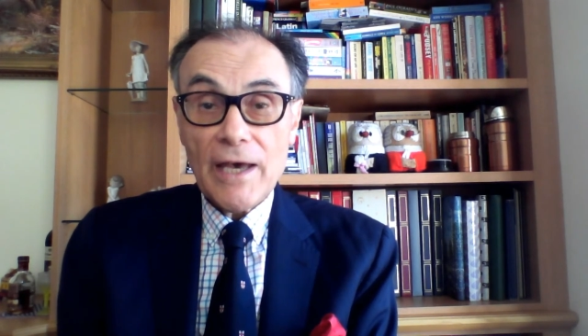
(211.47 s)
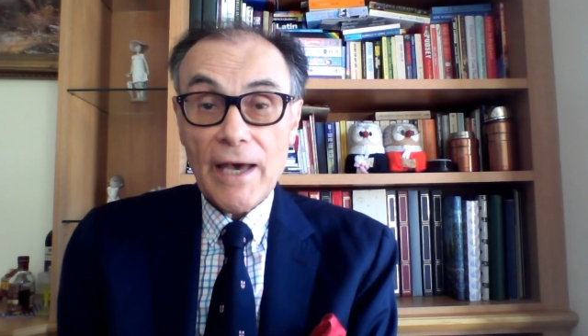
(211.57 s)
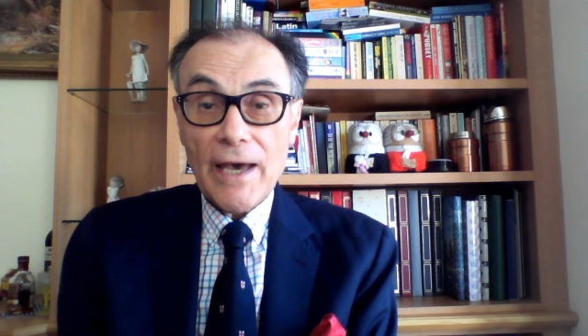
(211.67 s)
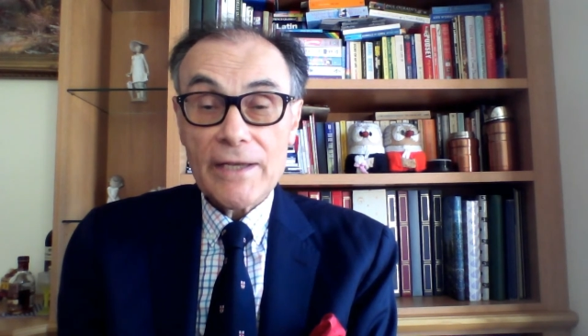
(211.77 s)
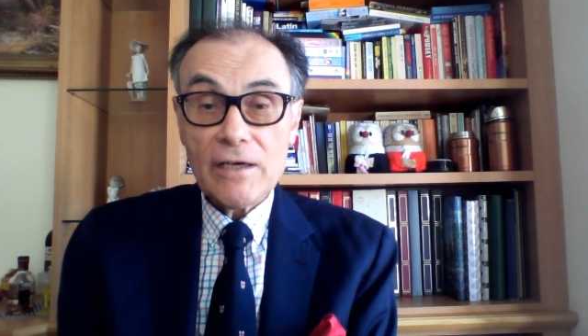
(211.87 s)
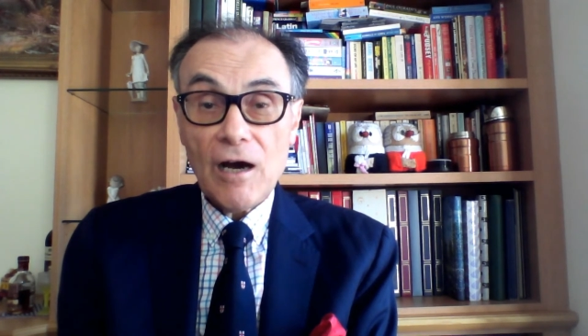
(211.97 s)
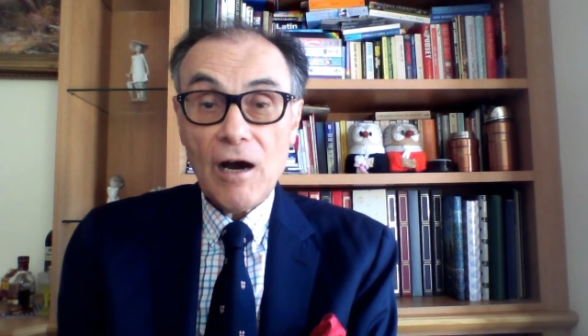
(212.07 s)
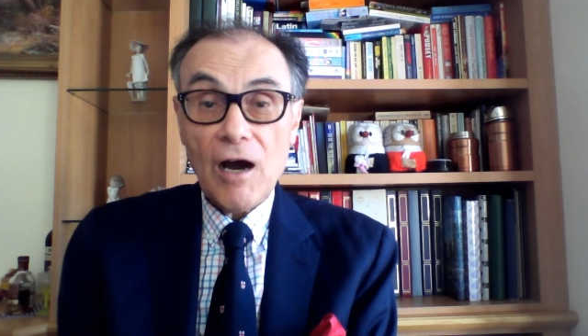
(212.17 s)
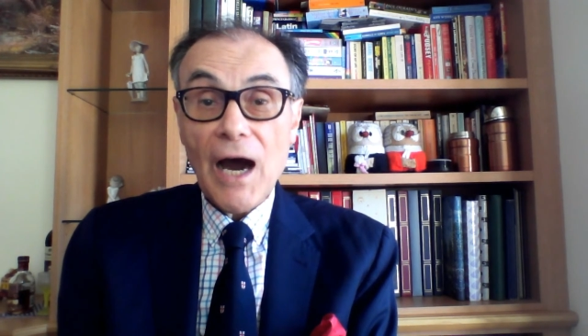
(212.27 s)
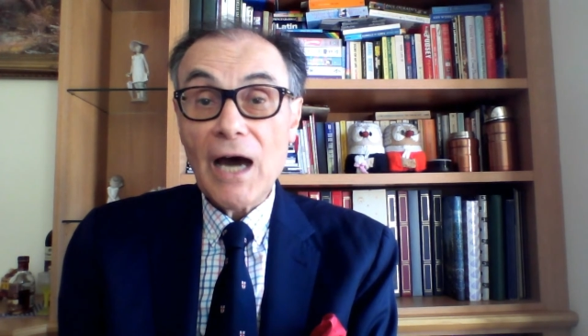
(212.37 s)
and
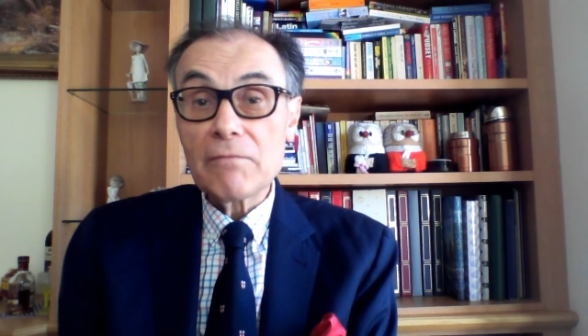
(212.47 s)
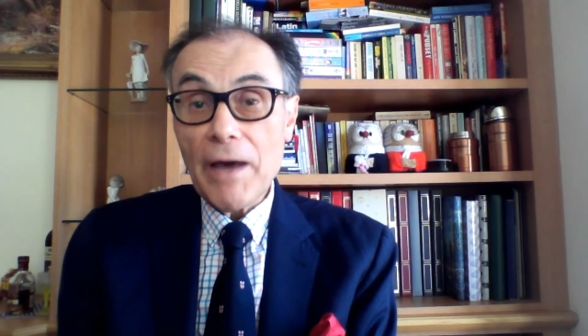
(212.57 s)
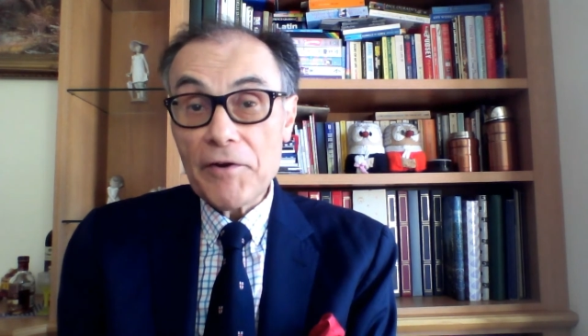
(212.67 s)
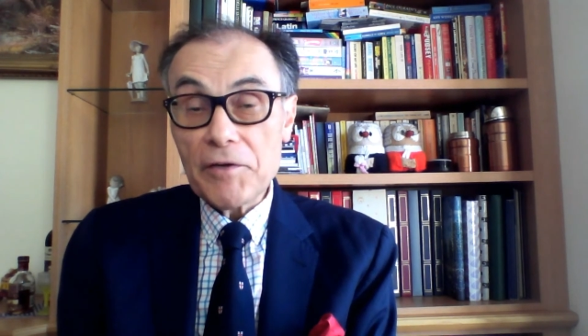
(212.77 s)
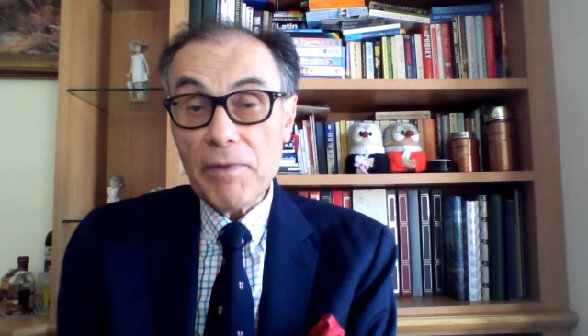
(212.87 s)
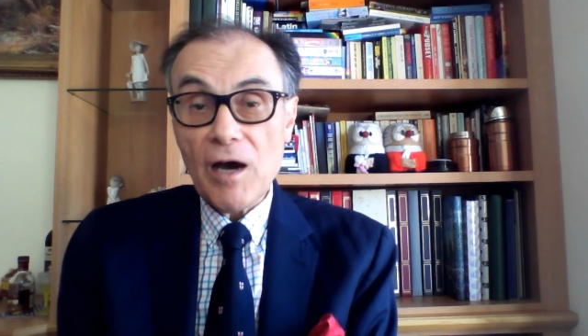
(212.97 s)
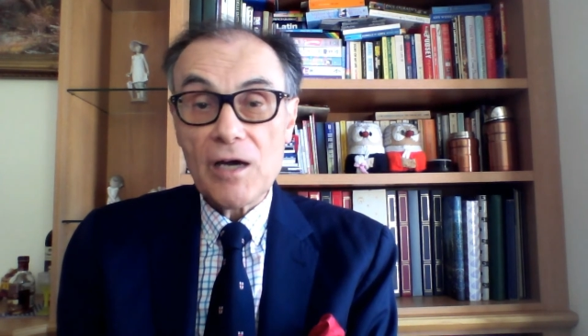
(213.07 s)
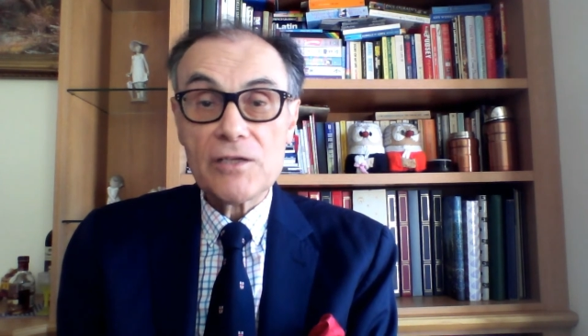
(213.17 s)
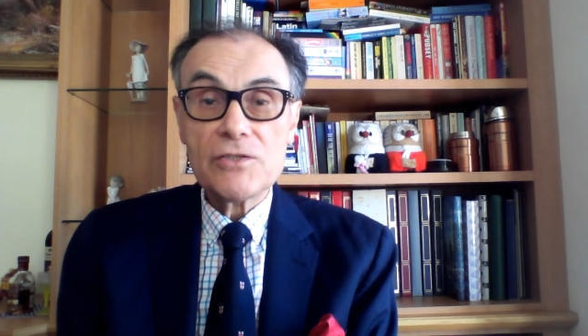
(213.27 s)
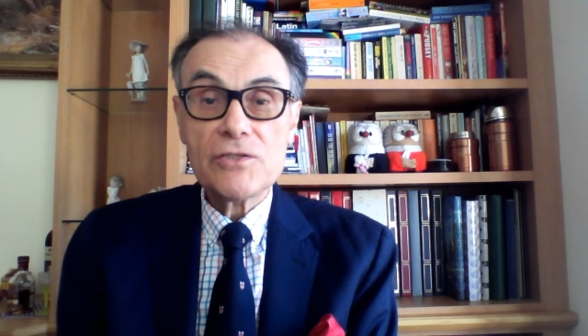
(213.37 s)
are unmarried
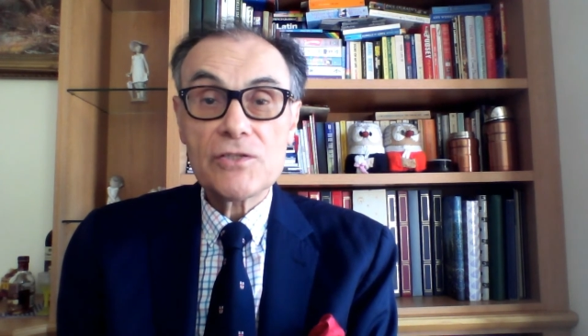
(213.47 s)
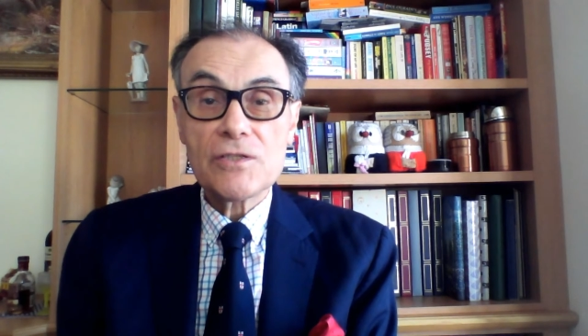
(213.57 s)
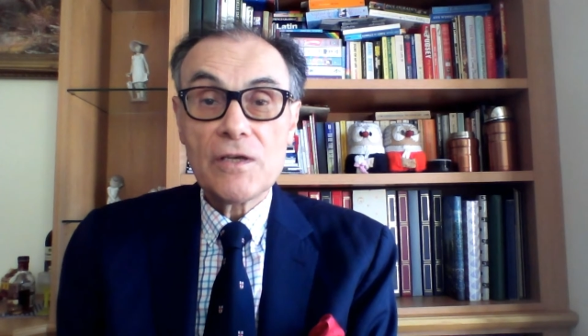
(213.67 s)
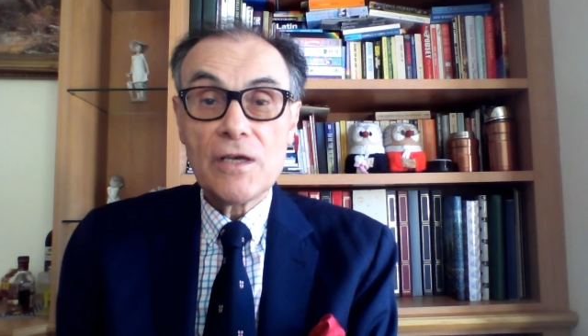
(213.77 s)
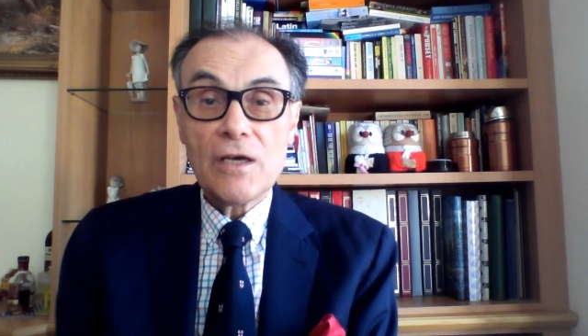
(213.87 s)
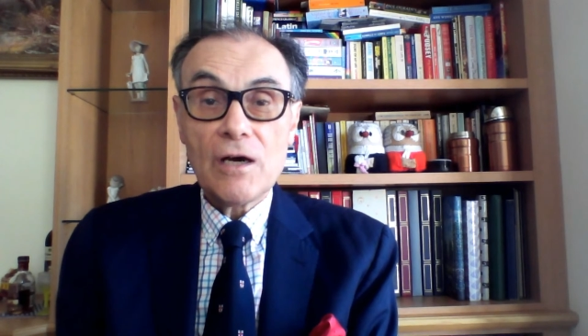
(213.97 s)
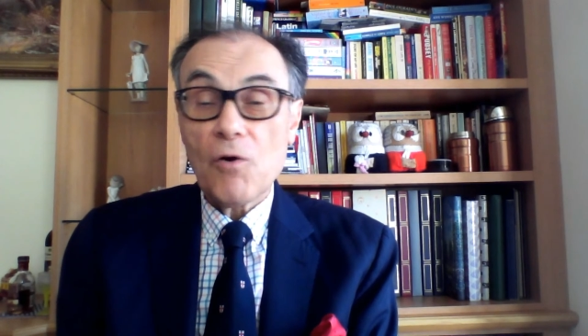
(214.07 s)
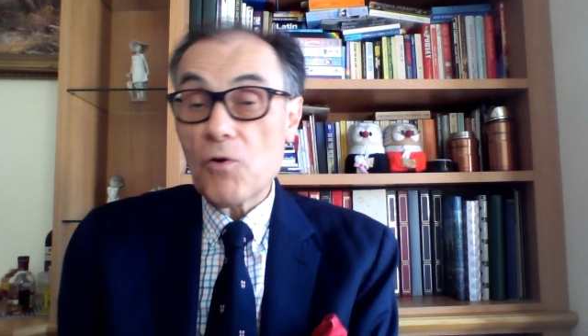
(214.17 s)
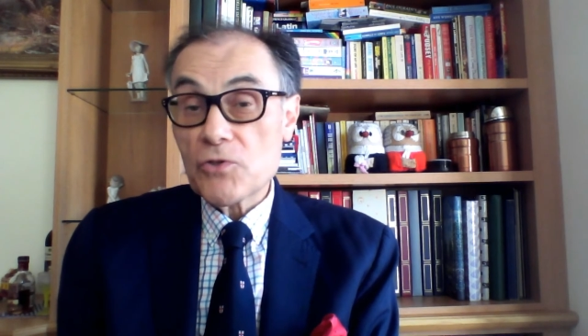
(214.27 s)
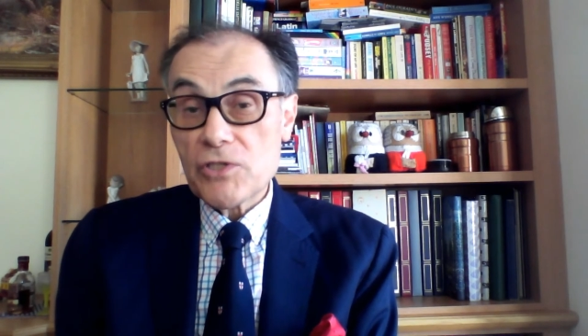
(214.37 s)
partners
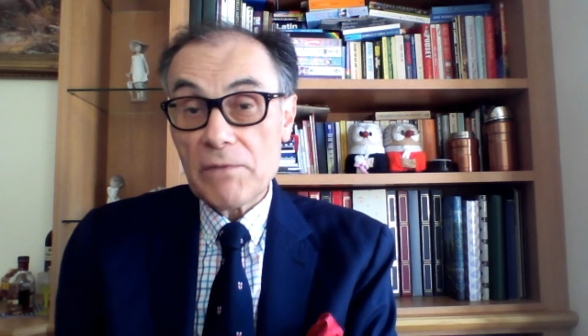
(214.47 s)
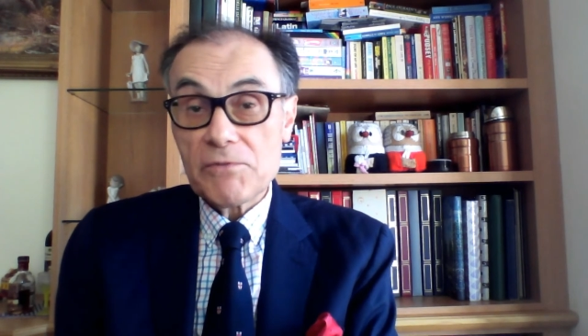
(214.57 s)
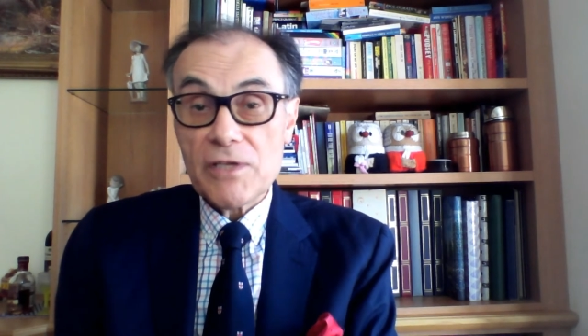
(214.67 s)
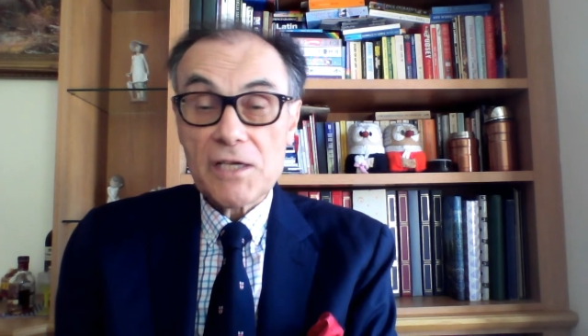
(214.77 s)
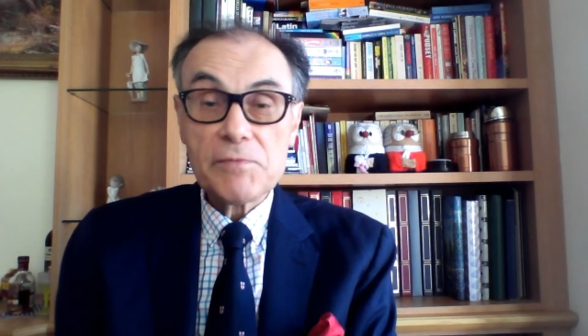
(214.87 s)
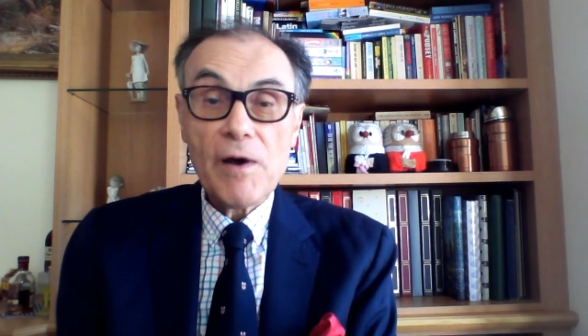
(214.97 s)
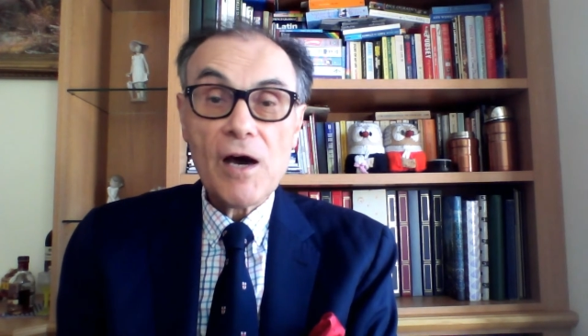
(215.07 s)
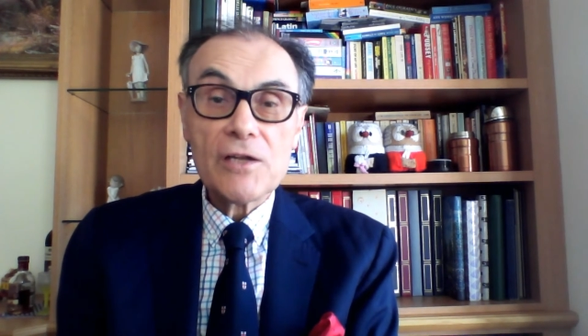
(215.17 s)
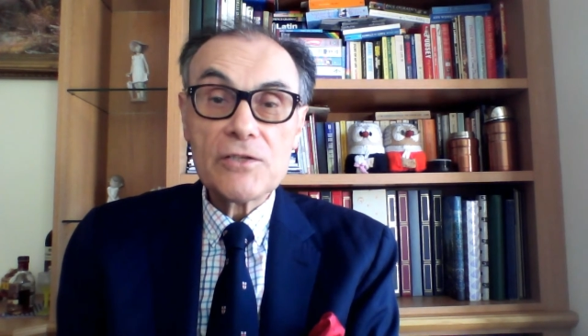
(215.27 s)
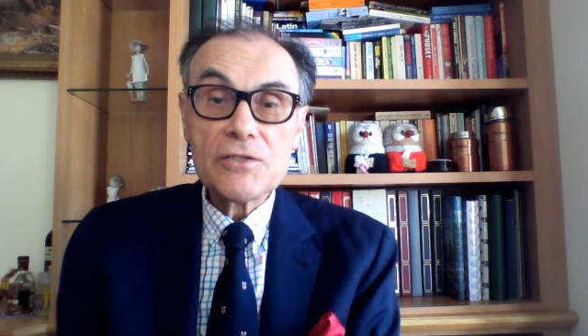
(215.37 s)
or same-sex
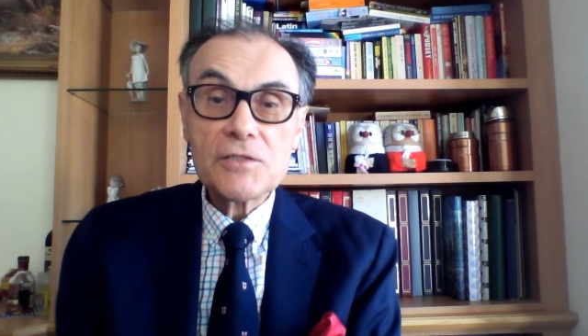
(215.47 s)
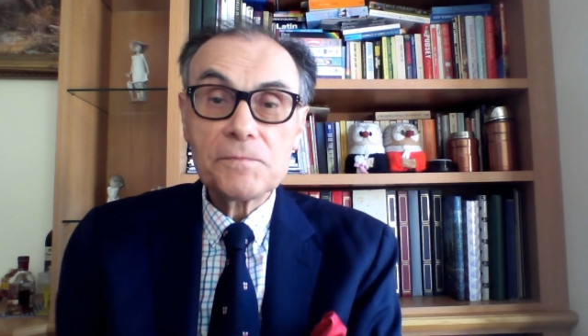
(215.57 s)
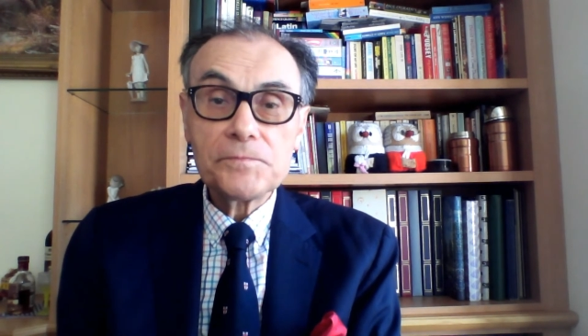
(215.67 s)
partners,